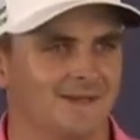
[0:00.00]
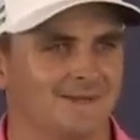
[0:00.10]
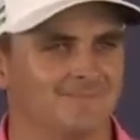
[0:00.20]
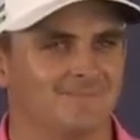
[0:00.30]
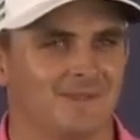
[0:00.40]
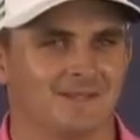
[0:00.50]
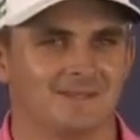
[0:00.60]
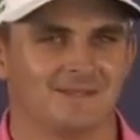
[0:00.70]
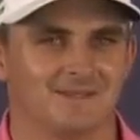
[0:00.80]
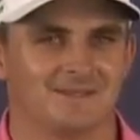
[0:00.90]
Um,
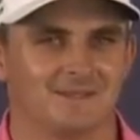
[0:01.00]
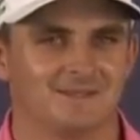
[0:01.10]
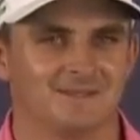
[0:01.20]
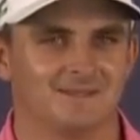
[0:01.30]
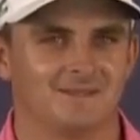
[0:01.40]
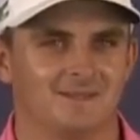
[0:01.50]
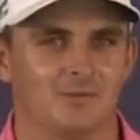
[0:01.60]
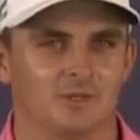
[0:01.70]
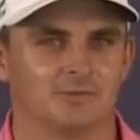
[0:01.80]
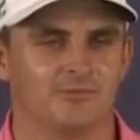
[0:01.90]

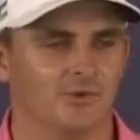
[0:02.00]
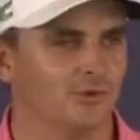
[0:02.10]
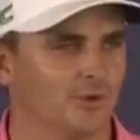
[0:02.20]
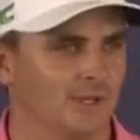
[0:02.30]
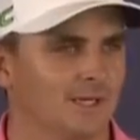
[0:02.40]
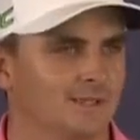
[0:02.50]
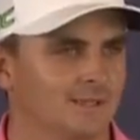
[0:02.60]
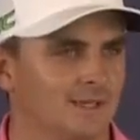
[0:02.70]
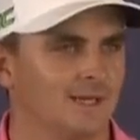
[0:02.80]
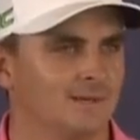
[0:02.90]
there was a few
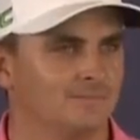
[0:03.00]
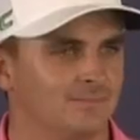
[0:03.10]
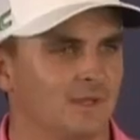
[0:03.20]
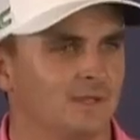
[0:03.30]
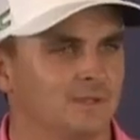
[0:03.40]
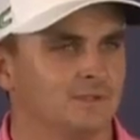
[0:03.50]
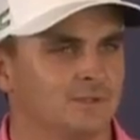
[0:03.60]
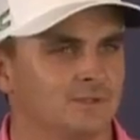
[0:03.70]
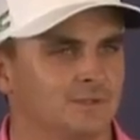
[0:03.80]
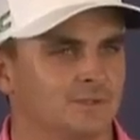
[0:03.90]
um,
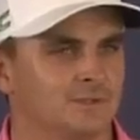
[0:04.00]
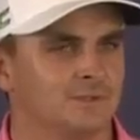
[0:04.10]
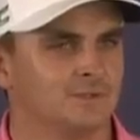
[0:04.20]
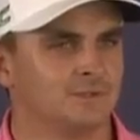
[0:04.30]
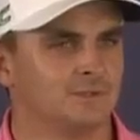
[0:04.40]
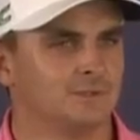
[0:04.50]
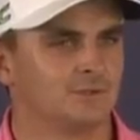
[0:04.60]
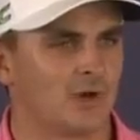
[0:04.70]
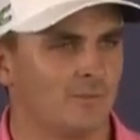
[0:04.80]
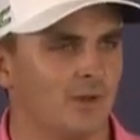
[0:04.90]

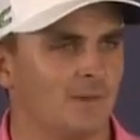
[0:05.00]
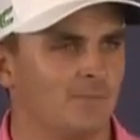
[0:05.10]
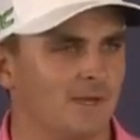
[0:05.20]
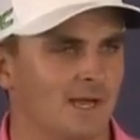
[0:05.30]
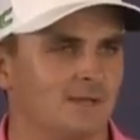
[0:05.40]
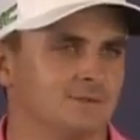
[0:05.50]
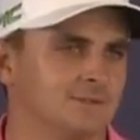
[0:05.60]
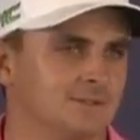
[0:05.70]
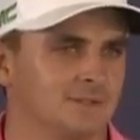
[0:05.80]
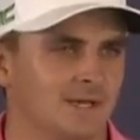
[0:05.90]
scramble up and
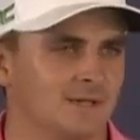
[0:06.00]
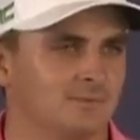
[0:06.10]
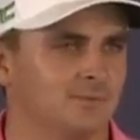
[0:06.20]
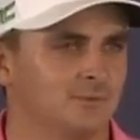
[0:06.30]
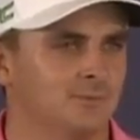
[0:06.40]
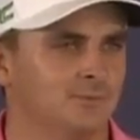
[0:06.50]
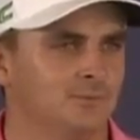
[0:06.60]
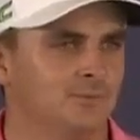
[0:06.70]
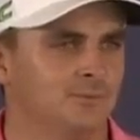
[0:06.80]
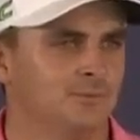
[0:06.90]
downs, uh,
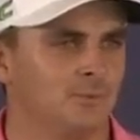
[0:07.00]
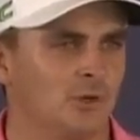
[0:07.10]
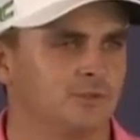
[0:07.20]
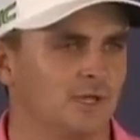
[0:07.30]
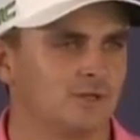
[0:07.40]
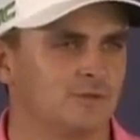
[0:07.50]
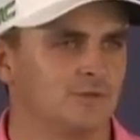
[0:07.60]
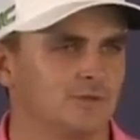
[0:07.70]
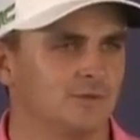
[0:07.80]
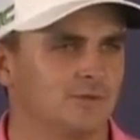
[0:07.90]

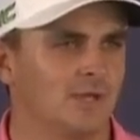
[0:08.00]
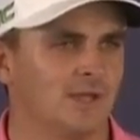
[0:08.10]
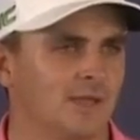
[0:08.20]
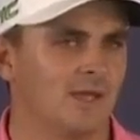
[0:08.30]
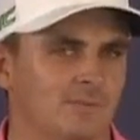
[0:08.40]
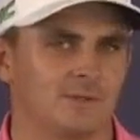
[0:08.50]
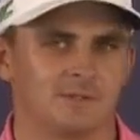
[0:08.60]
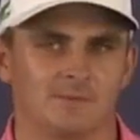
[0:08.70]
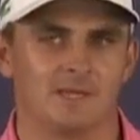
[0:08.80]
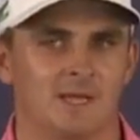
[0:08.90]
passes here and there,
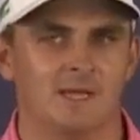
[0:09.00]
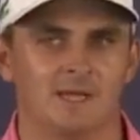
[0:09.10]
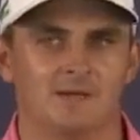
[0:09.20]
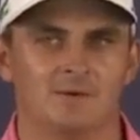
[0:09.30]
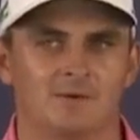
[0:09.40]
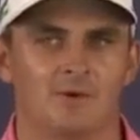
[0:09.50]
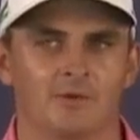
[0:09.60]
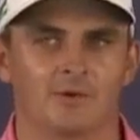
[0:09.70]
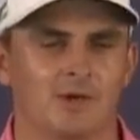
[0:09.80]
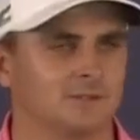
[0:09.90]
but I mean,
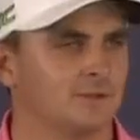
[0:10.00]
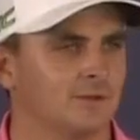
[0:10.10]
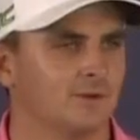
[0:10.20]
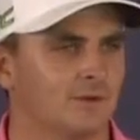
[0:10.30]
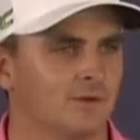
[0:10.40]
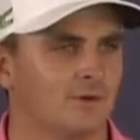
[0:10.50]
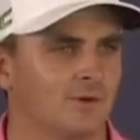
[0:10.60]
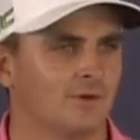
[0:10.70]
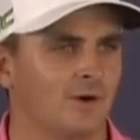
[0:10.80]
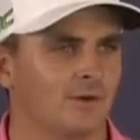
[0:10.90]
all the guys are
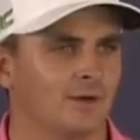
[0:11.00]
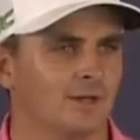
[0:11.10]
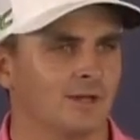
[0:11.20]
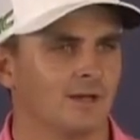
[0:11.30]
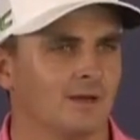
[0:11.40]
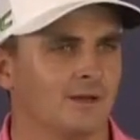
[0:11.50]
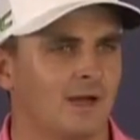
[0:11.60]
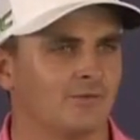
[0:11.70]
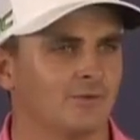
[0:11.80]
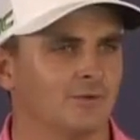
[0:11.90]
are going to
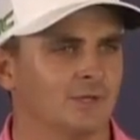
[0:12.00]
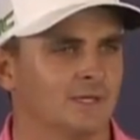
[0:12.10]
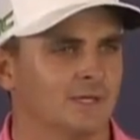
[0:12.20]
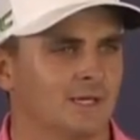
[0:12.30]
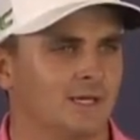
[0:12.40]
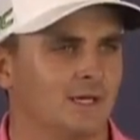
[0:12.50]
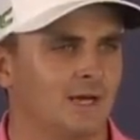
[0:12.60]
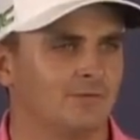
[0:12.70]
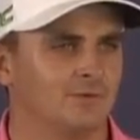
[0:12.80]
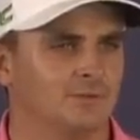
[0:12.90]
have to
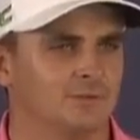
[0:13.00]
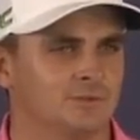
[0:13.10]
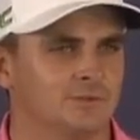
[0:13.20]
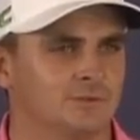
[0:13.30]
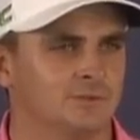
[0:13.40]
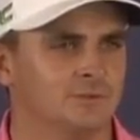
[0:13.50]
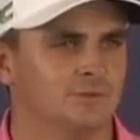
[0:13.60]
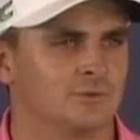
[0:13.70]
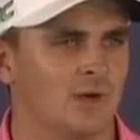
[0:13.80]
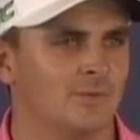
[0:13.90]
have to
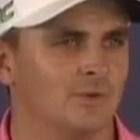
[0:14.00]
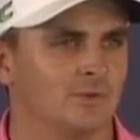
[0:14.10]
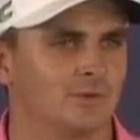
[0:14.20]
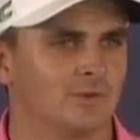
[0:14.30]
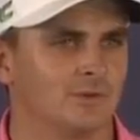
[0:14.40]
scramble